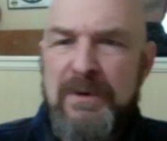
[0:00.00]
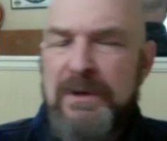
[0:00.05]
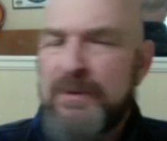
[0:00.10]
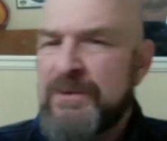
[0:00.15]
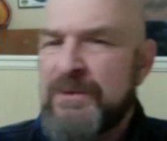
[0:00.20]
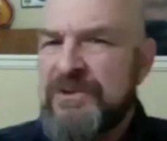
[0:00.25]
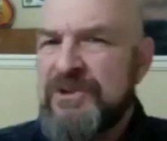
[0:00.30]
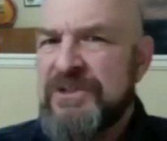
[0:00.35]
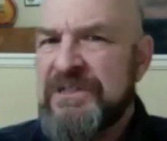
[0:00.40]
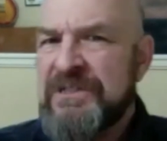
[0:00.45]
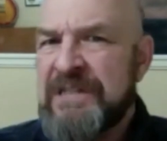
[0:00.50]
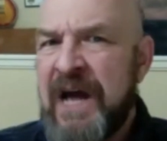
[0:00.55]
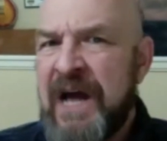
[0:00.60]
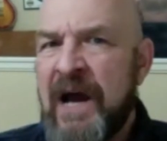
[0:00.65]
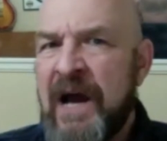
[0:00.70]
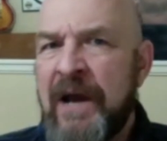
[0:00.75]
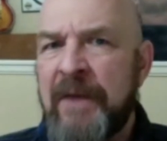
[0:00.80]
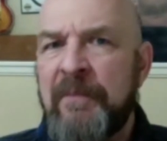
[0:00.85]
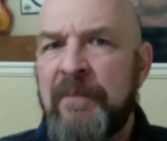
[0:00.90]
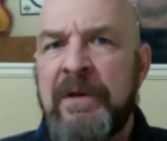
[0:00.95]
just
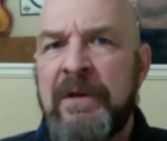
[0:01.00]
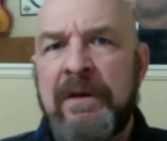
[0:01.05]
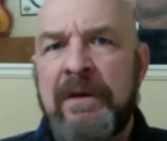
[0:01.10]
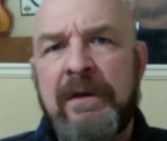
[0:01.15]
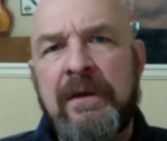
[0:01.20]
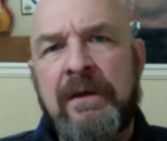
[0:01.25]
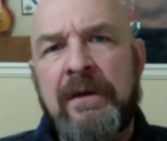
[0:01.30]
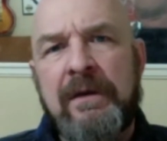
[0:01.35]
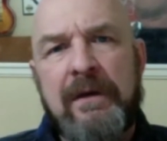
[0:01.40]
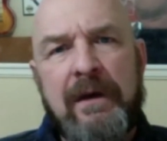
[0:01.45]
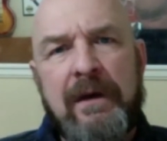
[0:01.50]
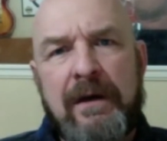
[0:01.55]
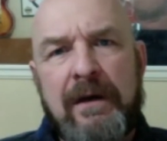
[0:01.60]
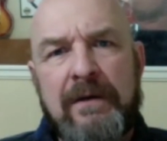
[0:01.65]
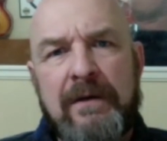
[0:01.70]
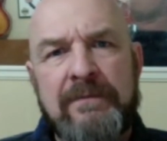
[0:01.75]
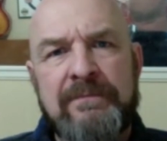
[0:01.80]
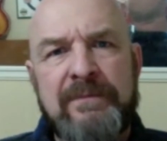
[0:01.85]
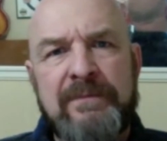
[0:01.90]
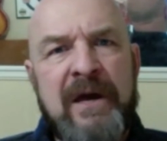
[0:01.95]
time.
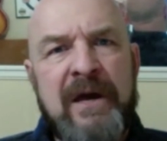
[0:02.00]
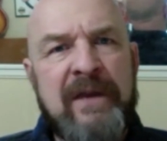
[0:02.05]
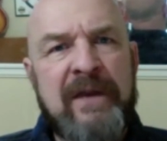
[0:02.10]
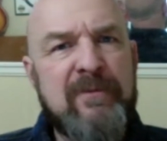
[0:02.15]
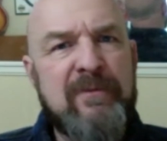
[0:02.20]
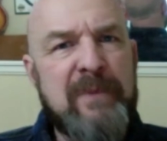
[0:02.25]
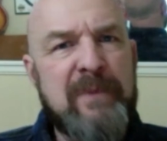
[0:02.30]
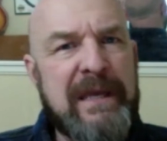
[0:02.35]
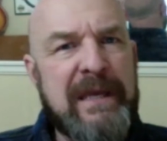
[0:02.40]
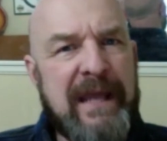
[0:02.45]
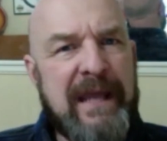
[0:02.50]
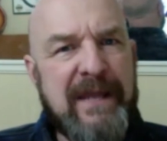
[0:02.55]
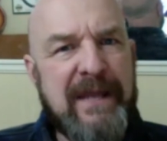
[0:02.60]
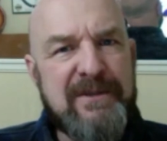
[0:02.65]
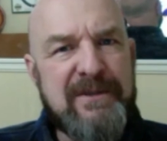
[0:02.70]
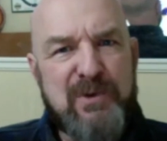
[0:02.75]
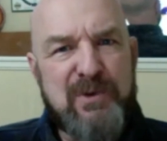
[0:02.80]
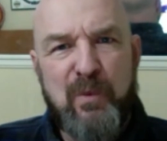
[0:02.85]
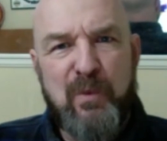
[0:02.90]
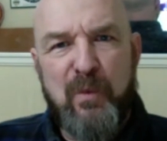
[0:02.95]
Not everybody can
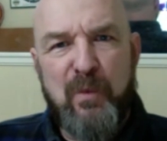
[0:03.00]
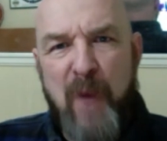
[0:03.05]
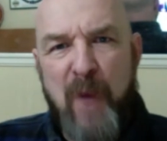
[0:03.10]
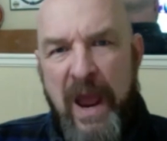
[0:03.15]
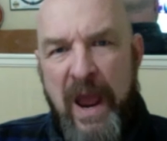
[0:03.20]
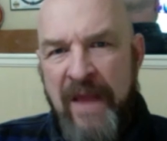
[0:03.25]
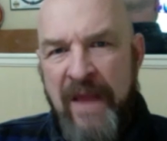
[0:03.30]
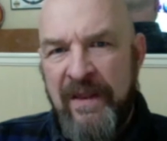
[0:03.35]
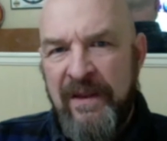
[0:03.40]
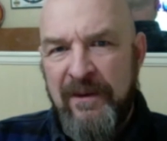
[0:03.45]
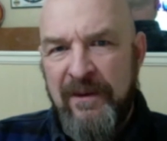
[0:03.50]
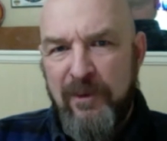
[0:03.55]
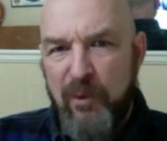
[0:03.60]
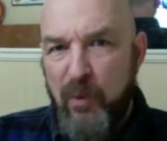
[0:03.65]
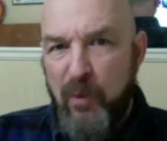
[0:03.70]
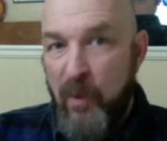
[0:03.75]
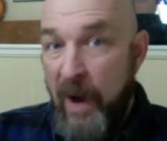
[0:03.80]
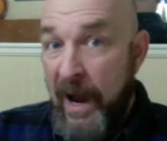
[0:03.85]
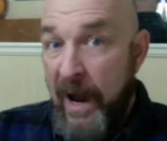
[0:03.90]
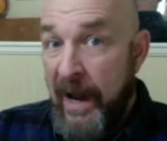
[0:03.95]
answer when or
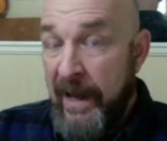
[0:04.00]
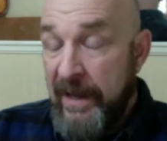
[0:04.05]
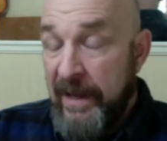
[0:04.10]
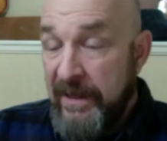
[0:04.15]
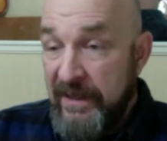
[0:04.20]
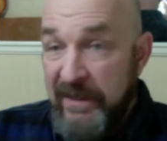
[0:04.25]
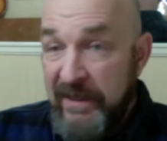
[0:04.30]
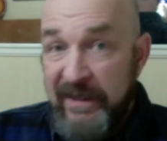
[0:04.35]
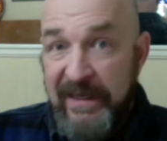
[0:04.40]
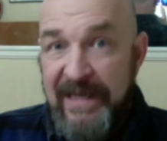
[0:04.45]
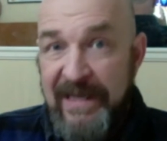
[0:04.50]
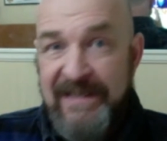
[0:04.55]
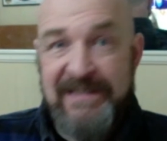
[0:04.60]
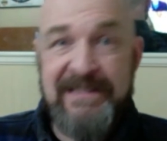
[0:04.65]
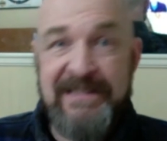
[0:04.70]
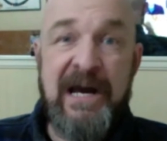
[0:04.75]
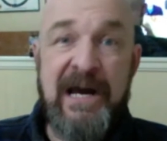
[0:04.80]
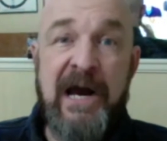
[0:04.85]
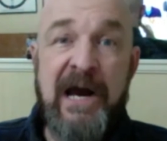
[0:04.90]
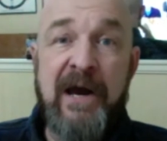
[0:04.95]
why it's
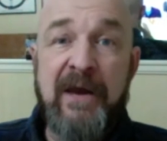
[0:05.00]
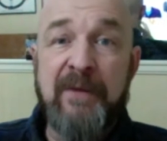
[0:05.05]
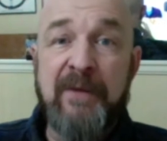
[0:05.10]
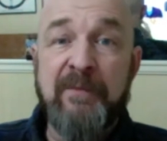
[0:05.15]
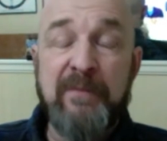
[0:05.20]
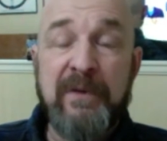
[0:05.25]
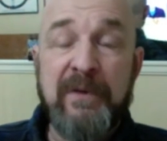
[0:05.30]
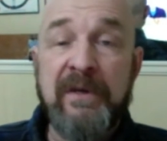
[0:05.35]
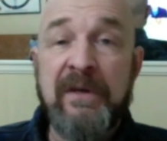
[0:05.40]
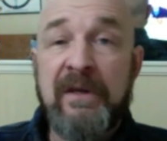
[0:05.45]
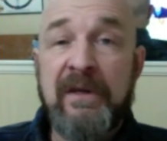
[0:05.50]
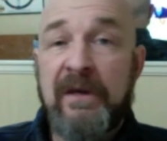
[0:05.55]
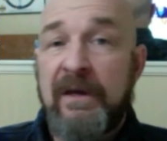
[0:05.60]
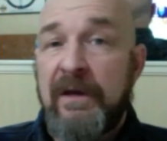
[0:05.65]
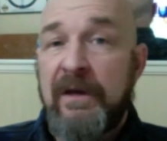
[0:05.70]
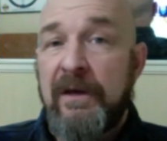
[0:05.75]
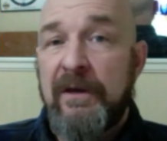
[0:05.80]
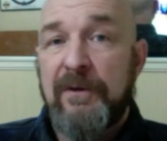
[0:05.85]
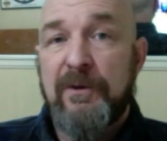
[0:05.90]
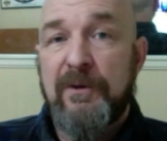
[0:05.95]
time, but
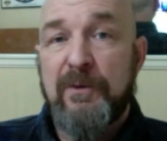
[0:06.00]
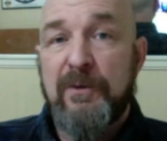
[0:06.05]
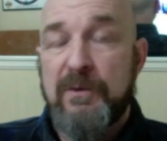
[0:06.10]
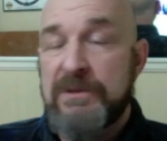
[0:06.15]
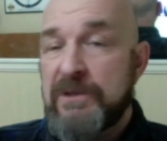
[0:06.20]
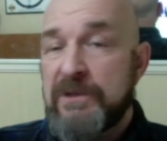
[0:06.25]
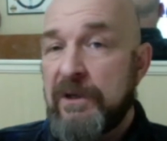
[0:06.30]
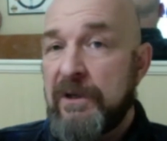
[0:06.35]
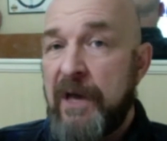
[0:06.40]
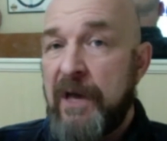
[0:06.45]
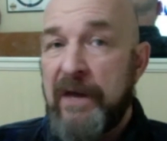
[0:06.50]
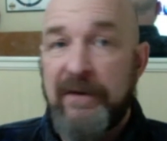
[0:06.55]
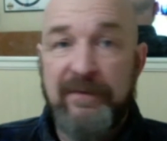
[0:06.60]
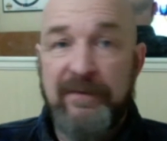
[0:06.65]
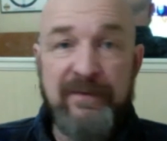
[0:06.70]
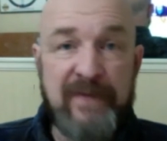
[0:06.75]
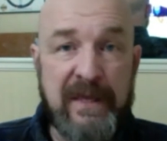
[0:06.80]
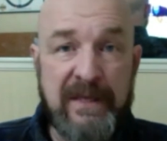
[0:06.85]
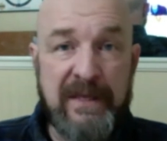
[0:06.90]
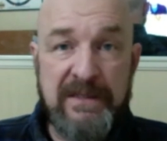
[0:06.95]
there was a lot of
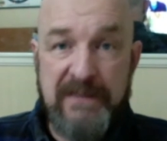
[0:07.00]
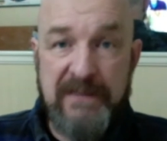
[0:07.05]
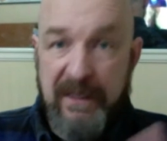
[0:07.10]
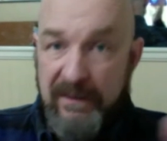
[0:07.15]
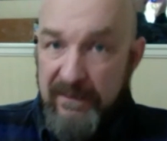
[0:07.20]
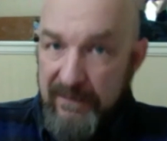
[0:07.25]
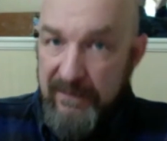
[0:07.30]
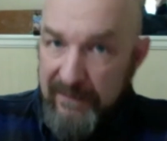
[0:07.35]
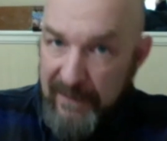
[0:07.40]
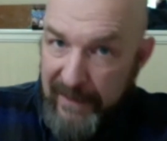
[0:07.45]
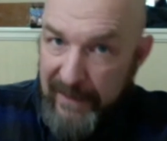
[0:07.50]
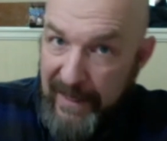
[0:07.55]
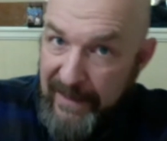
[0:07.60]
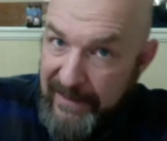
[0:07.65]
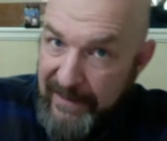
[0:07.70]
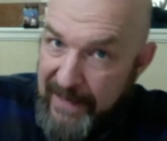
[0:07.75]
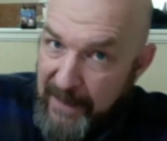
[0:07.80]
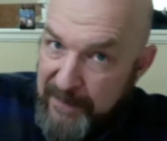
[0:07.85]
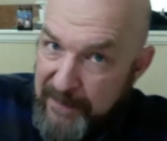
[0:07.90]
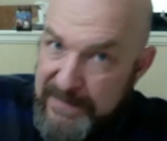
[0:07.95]
things that, again,
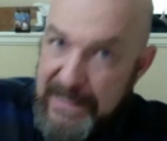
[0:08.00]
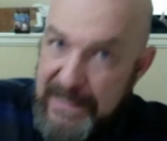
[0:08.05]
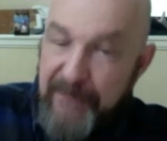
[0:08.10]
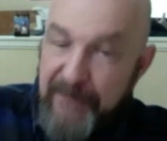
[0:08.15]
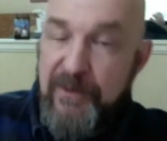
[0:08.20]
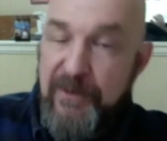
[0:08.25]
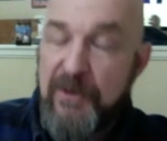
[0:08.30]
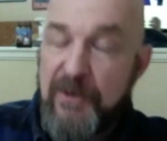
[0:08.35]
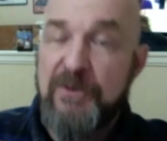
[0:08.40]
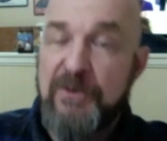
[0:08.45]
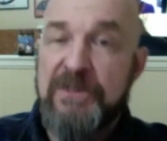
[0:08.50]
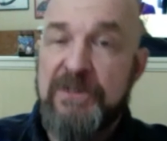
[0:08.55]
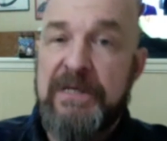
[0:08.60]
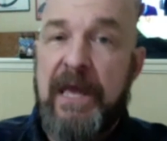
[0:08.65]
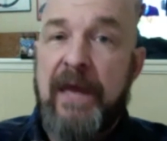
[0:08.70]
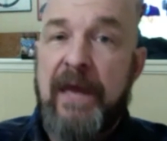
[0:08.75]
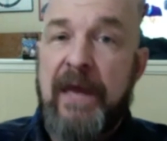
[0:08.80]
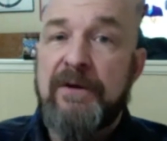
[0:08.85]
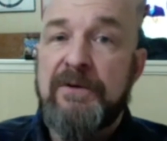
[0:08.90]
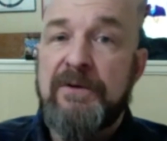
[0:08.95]
kept tipping those
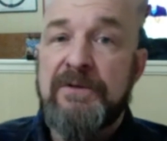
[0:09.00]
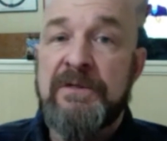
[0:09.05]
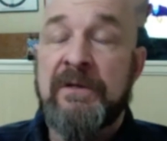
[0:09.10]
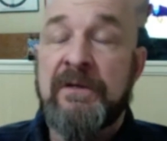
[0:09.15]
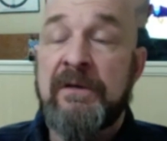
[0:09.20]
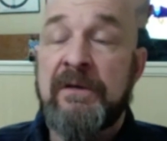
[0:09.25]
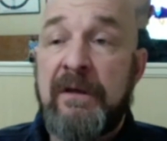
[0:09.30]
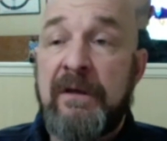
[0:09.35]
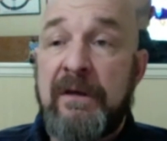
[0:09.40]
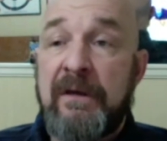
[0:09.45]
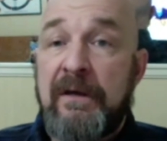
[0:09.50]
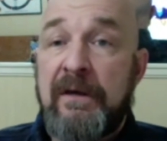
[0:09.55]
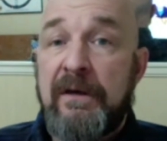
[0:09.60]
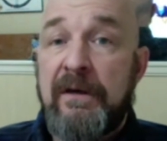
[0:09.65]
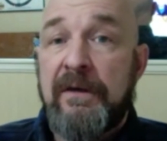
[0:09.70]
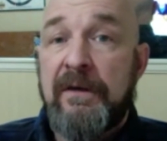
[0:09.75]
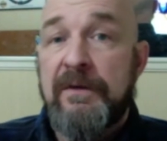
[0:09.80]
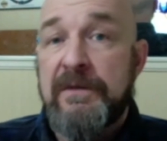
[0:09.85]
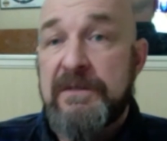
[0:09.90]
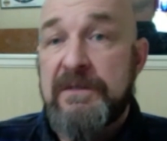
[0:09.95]
scales. And
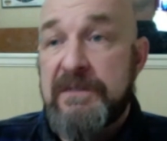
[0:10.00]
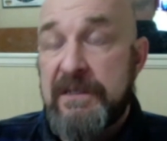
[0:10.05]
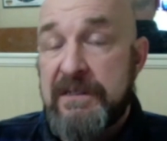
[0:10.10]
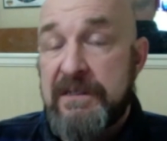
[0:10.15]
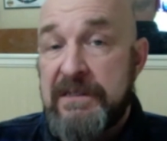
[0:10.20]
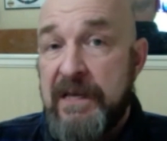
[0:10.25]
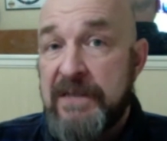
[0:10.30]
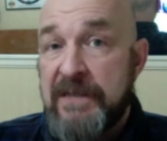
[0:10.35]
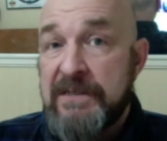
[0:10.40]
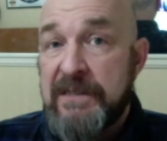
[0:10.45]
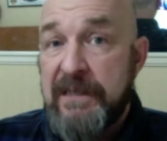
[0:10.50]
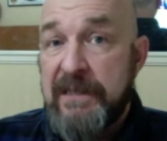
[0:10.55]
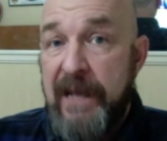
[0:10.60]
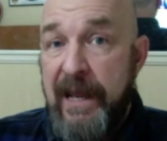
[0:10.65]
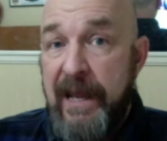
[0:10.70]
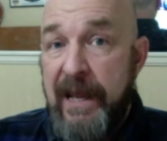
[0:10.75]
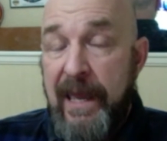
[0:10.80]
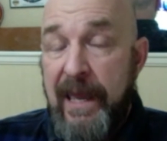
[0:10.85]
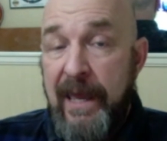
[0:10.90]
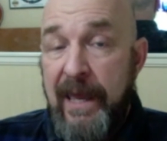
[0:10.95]
the success that I
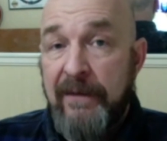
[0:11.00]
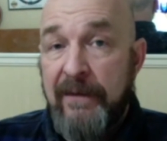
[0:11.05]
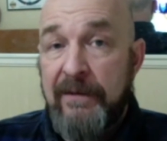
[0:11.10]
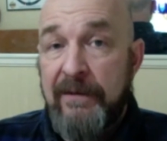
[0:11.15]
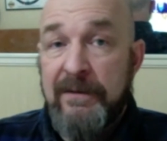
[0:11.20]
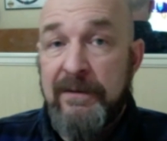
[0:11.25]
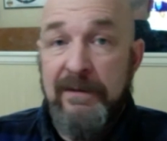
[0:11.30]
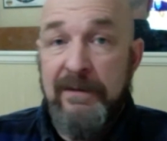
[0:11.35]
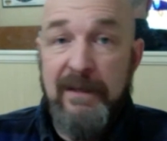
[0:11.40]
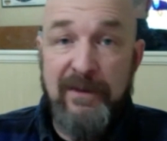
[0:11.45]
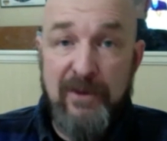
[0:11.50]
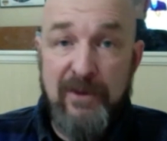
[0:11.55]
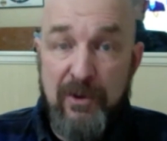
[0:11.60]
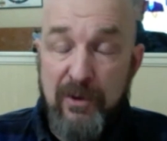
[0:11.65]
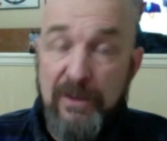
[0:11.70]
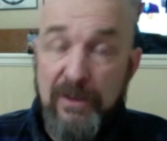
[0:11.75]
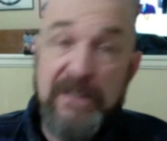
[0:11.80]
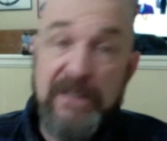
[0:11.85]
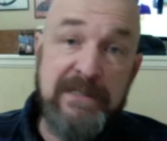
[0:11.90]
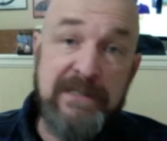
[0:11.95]
had in the
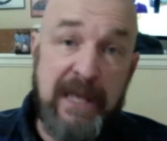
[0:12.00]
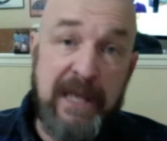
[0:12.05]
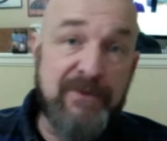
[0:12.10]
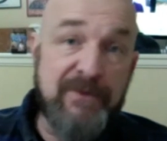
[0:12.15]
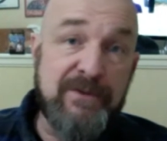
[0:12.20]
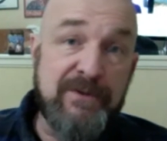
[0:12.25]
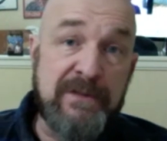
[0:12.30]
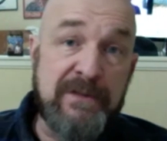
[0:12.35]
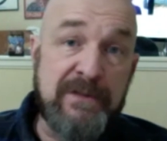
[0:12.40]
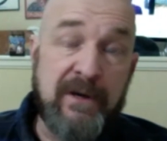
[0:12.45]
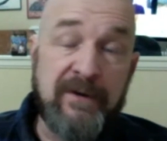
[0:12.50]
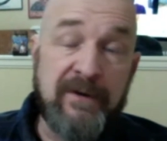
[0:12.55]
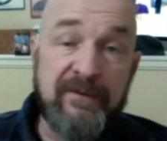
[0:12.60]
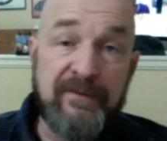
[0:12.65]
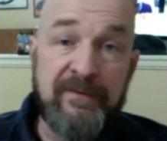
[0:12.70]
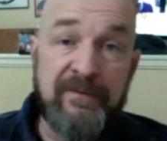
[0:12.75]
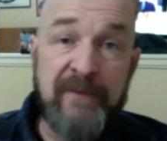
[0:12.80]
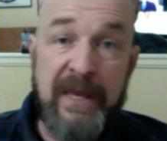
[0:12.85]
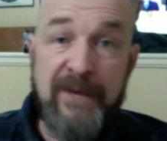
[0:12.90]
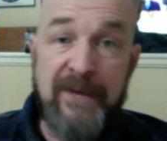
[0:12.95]
early stages of
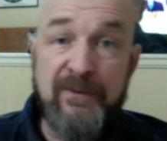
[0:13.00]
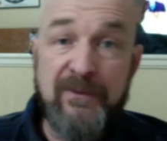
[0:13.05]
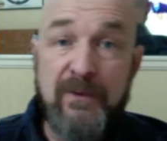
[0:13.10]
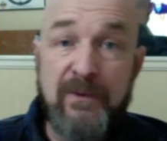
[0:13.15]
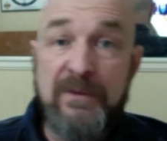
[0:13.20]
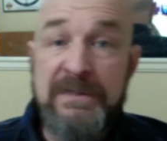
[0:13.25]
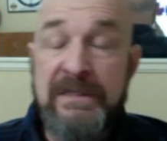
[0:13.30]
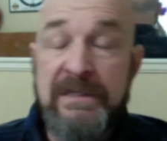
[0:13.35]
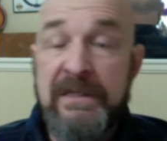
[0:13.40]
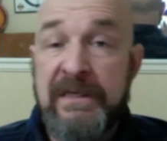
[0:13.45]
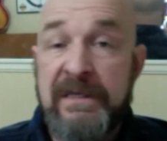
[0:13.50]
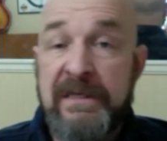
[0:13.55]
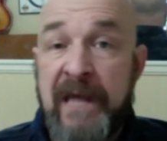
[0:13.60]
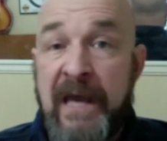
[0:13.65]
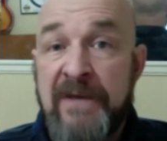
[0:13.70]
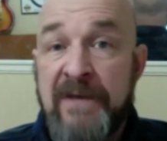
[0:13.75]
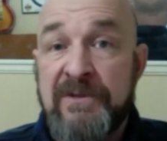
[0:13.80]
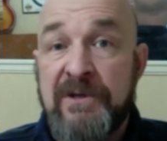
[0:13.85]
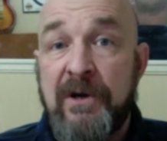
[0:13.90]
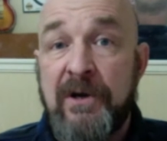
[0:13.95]
inroads into
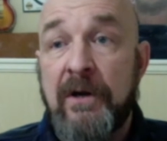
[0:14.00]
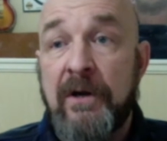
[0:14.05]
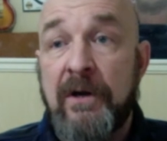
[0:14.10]
NASCAR,